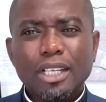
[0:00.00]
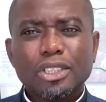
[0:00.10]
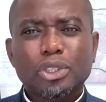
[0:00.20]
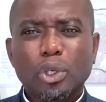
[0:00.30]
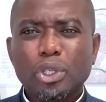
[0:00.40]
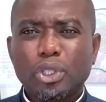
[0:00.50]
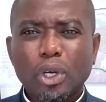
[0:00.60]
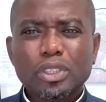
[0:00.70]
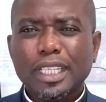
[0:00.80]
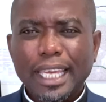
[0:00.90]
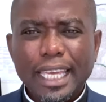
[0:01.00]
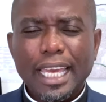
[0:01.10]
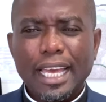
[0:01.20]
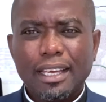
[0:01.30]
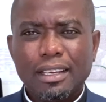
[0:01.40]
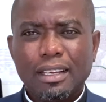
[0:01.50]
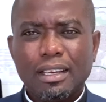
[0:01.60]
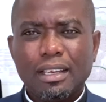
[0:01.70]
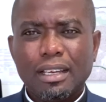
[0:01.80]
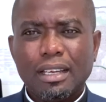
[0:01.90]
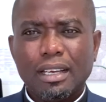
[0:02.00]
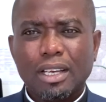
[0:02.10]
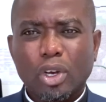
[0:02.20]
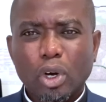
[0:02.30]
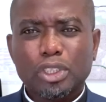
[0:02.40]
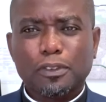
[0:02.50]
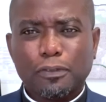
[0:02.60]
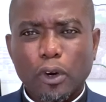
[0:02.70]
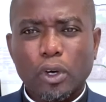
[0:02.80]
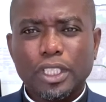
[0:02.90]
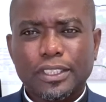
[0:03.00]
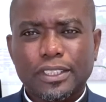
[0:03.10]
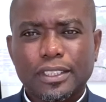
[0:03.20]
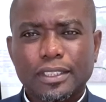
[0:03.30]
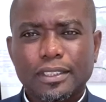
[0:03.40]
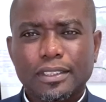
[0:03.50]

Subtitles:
so you don't hear God's voice.